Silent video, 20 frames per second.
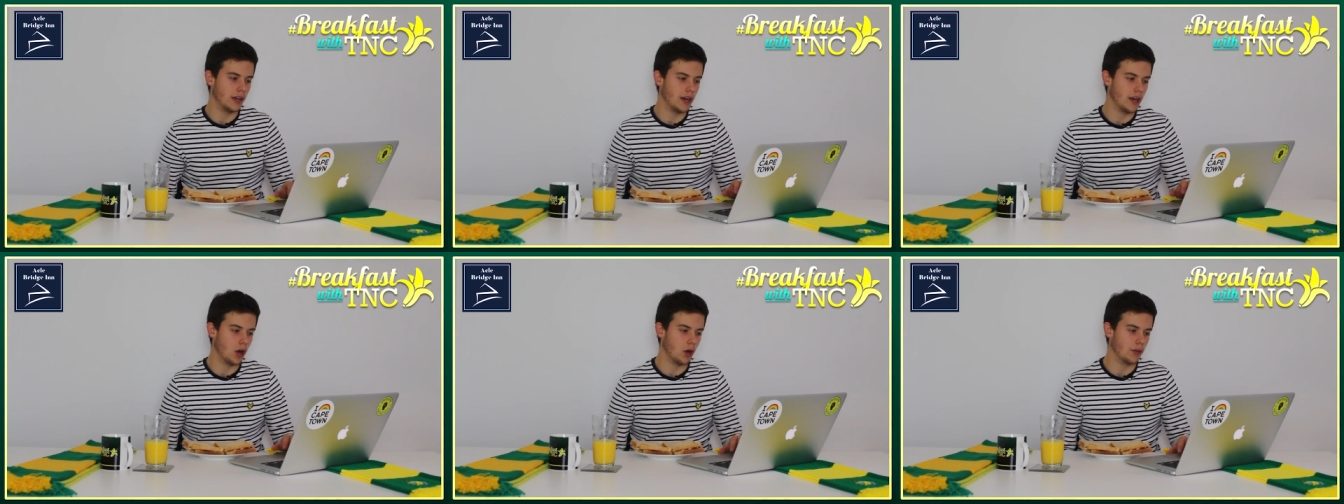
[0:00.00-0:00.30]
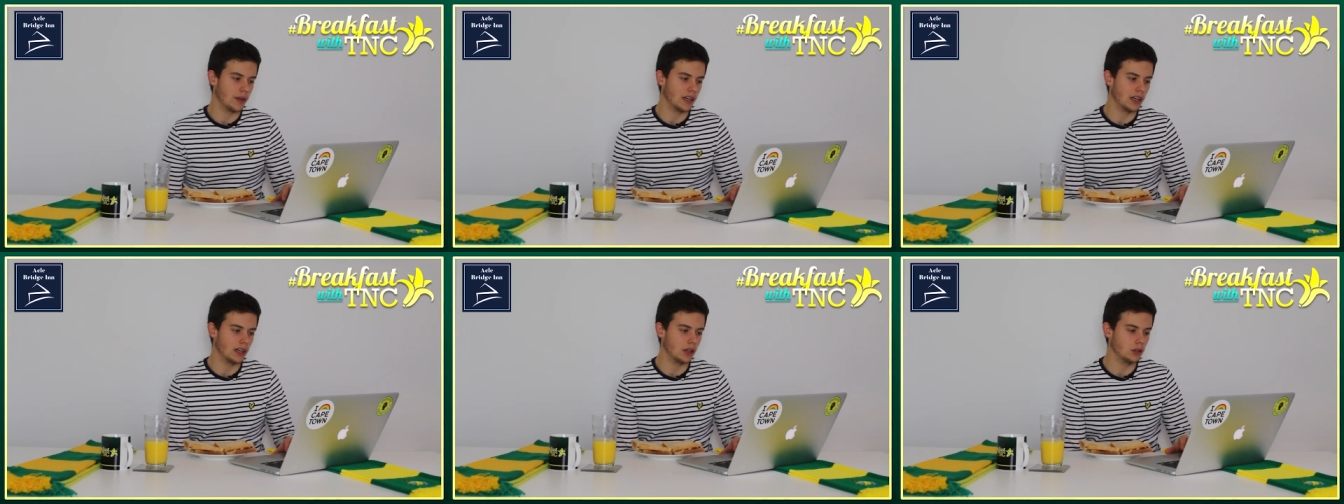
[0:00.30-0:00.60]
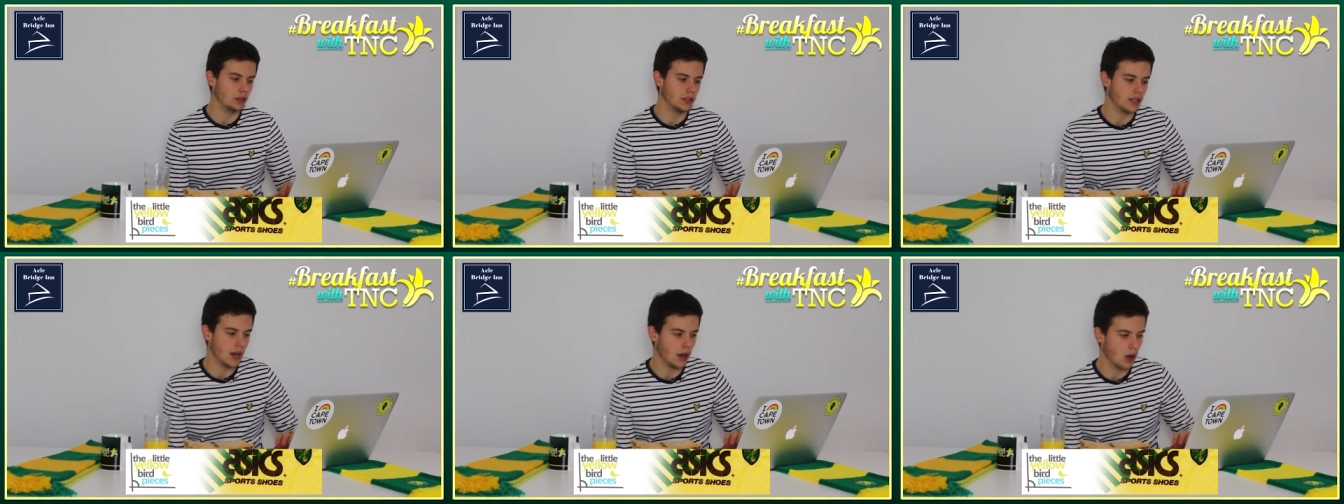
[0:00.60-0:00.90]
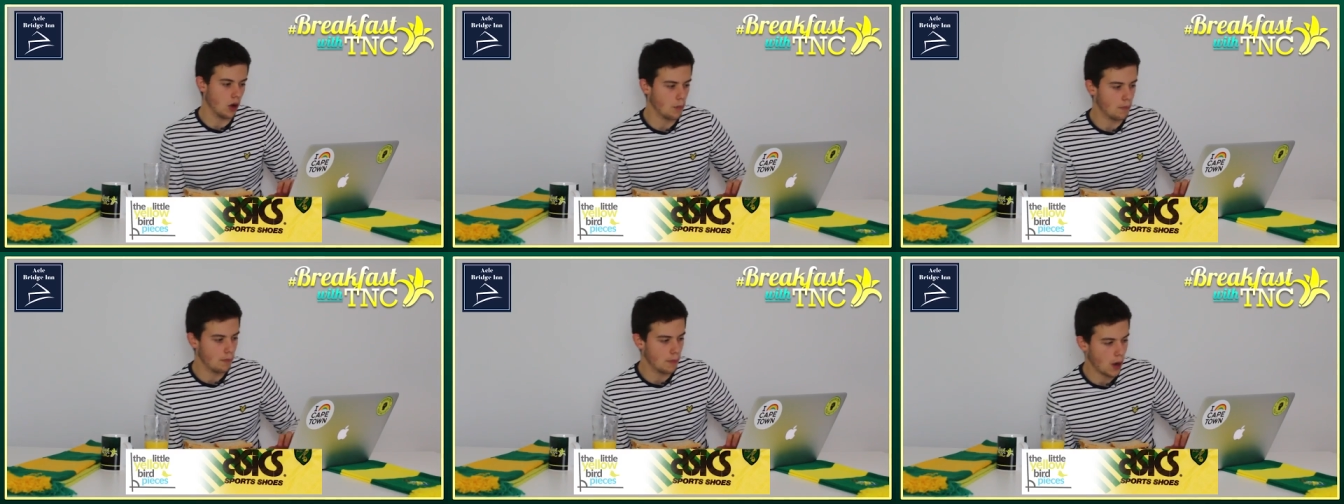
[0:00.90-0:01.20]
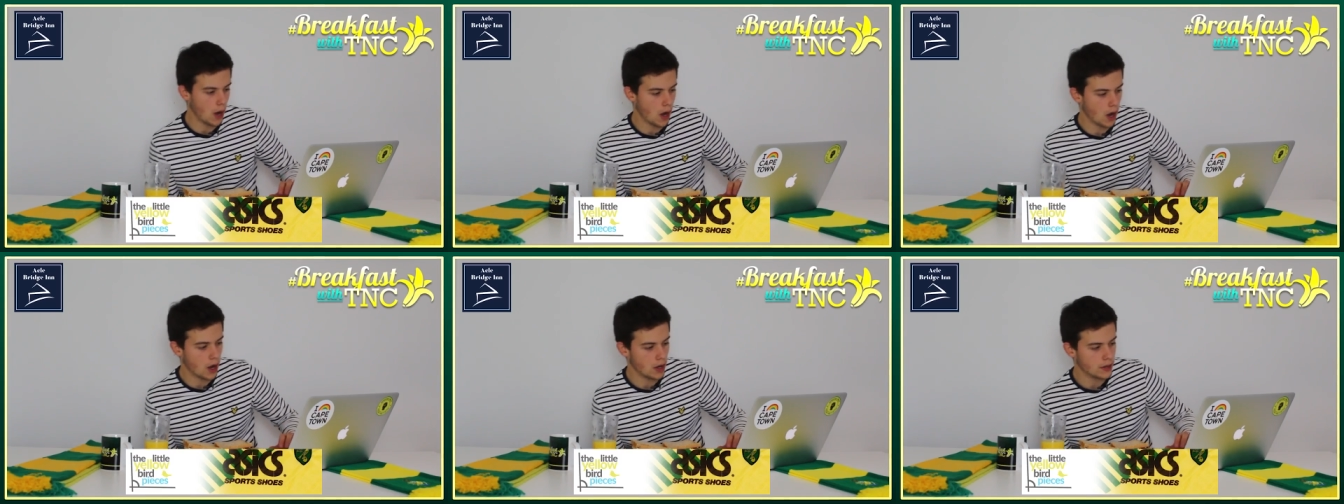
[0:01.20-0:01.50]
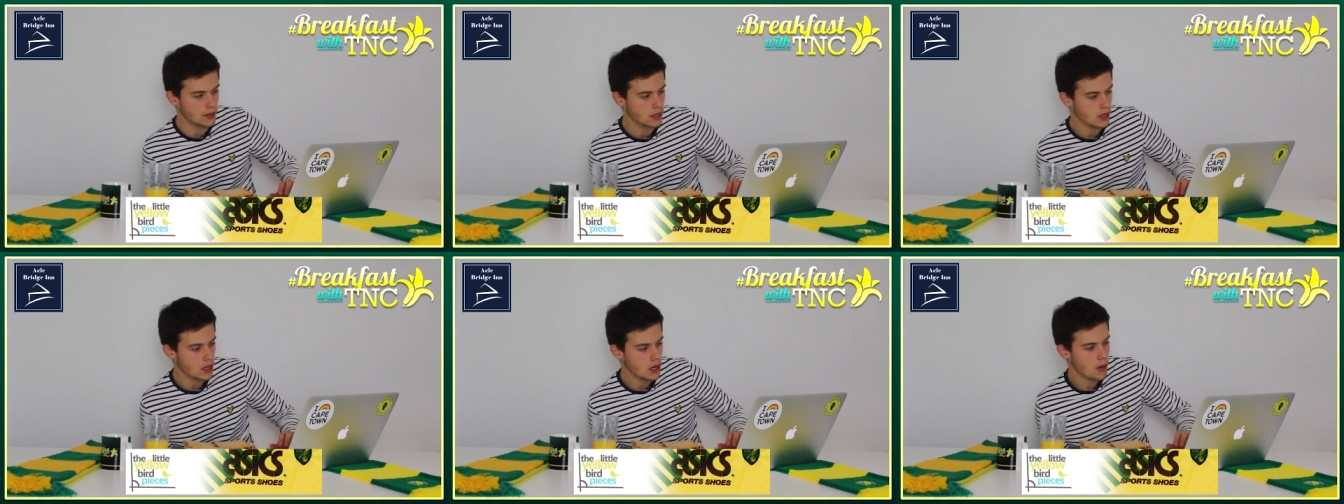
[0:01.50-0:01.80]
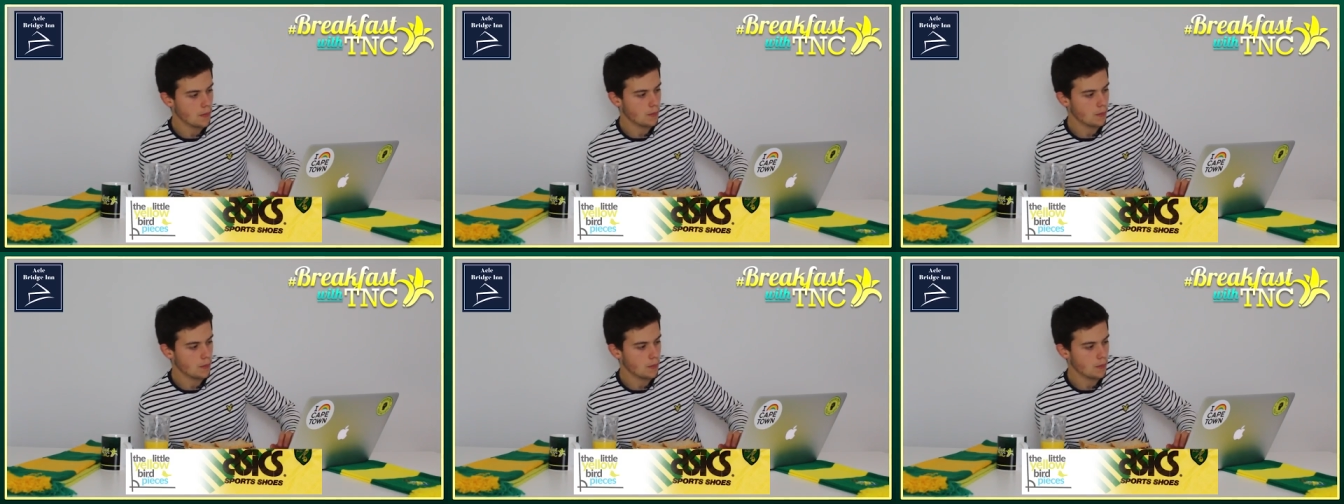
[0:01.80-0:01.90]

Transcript: here on the Little Yellow Bird